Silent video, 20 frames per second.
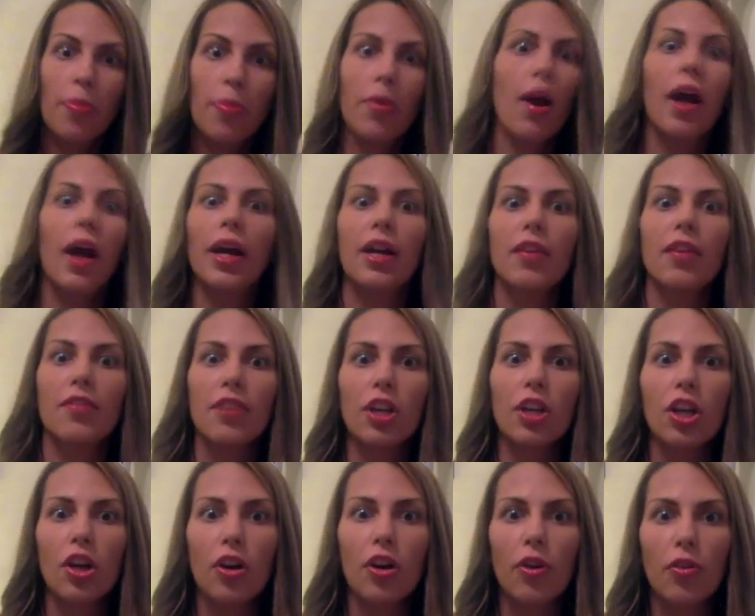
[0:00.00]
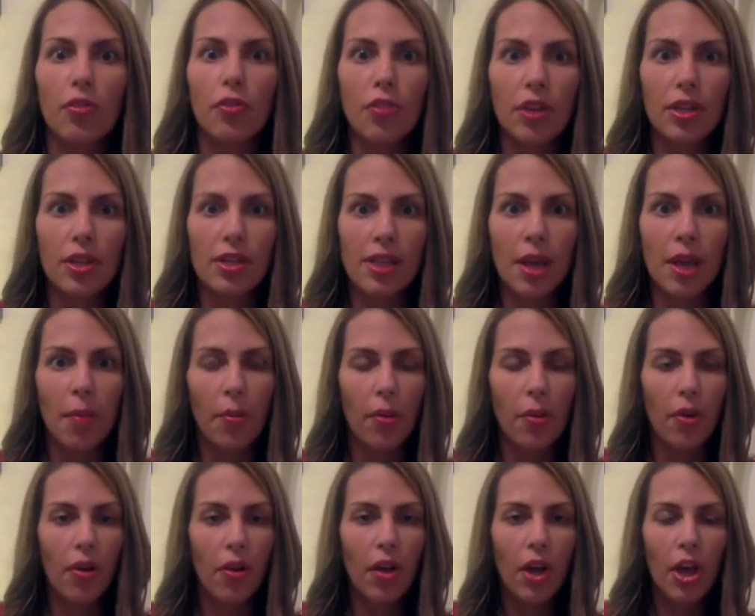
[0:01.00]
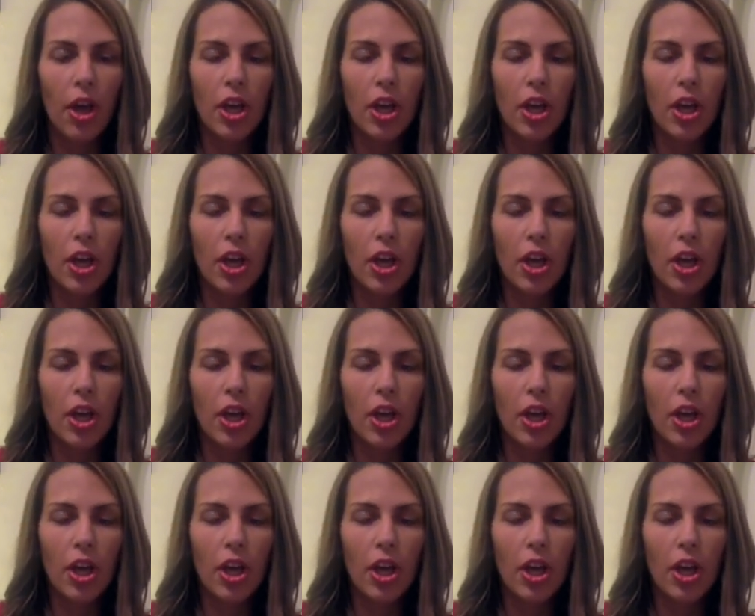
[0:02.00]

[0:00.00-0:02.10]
Prerogative video, for example,